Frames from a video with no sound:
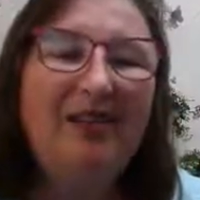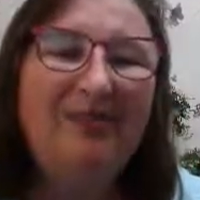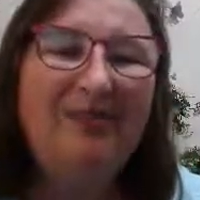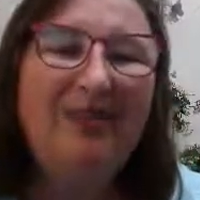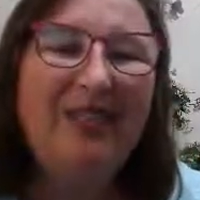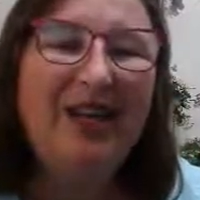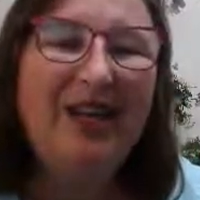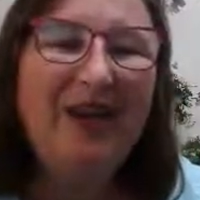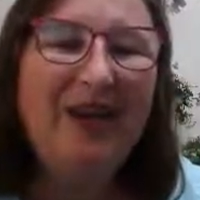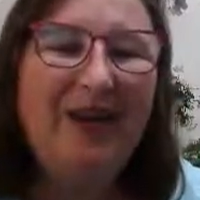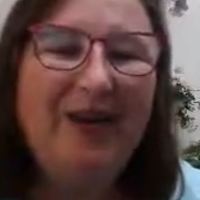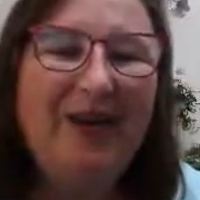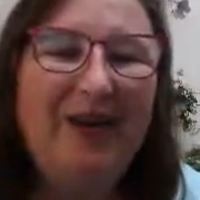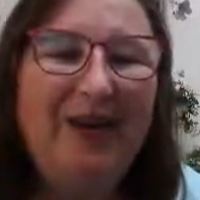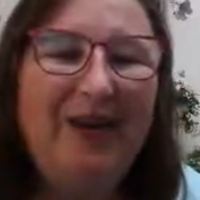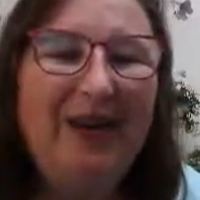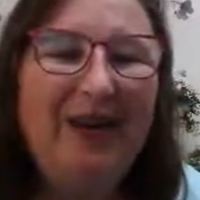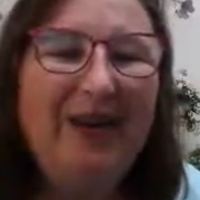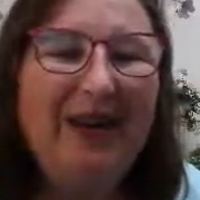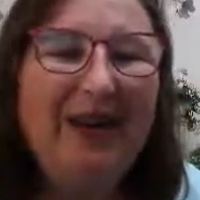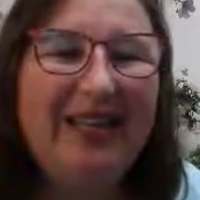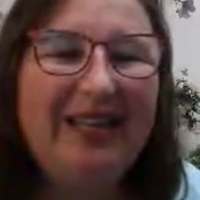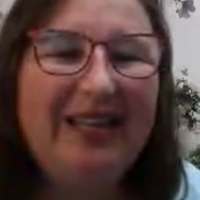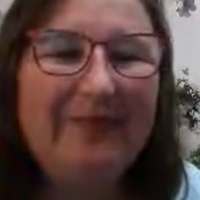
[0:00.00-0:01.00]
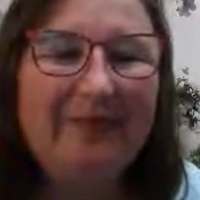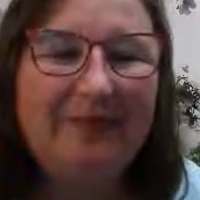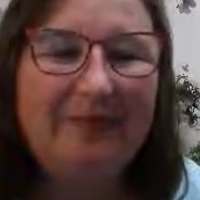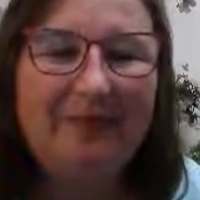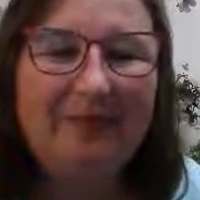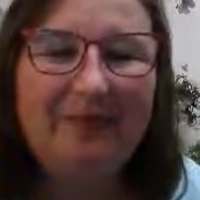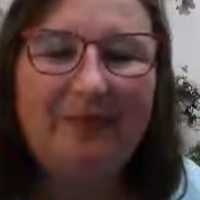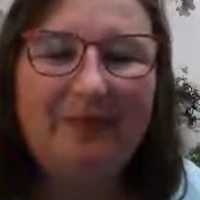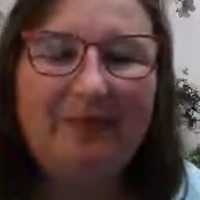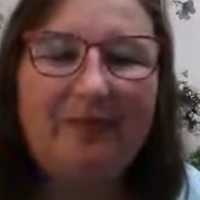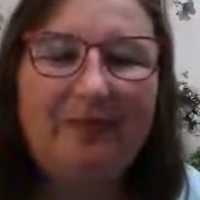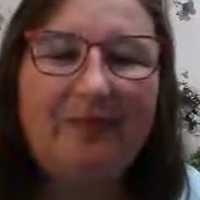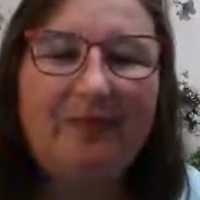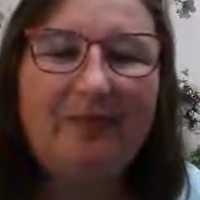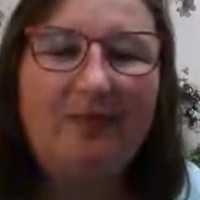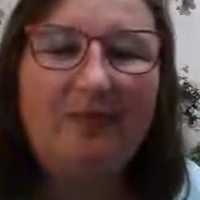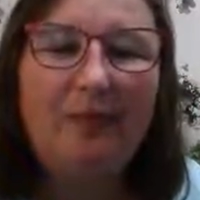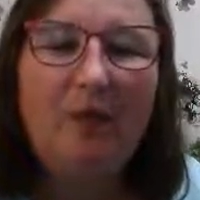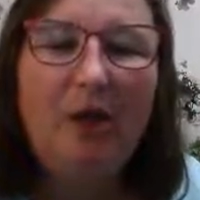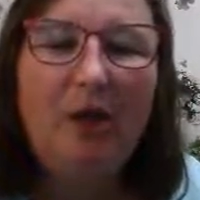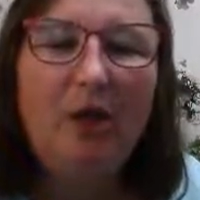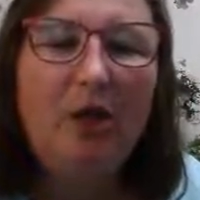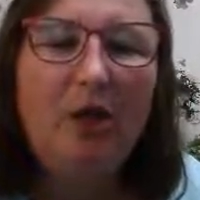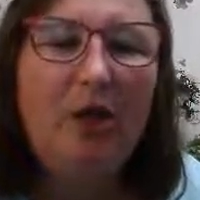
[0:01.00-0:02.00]
So you can
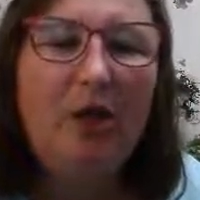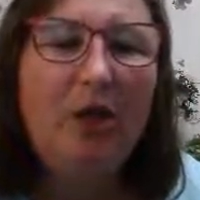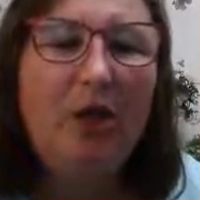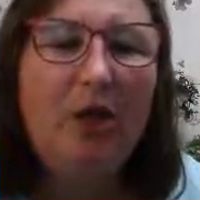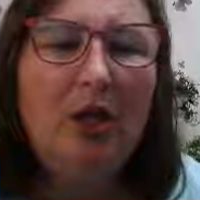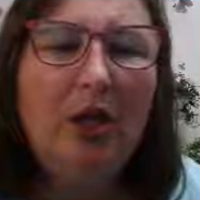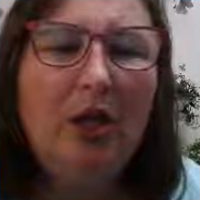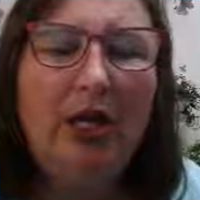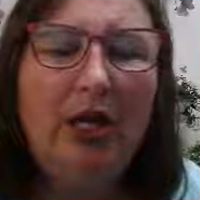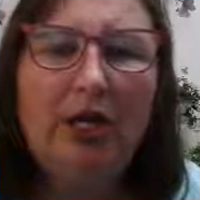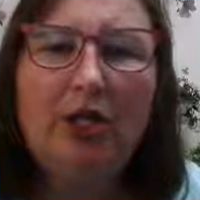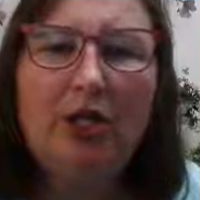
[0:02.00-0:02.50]
look